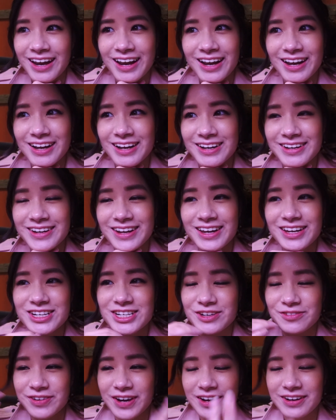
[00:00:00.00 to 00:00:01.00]
And
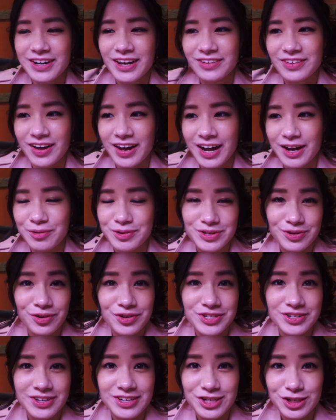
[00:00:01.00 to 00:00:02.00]
she found out that I was
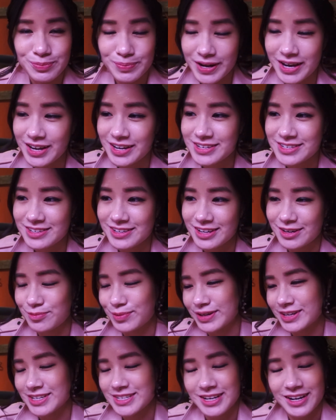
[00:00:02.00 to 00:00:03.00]
also in Japan, so then
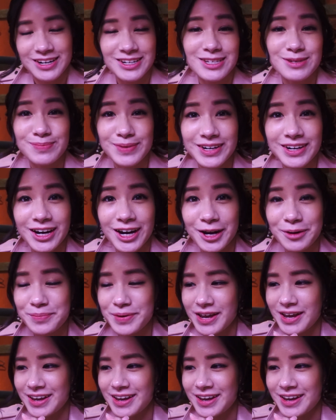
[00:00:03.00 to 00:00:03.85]
we decided to meet up,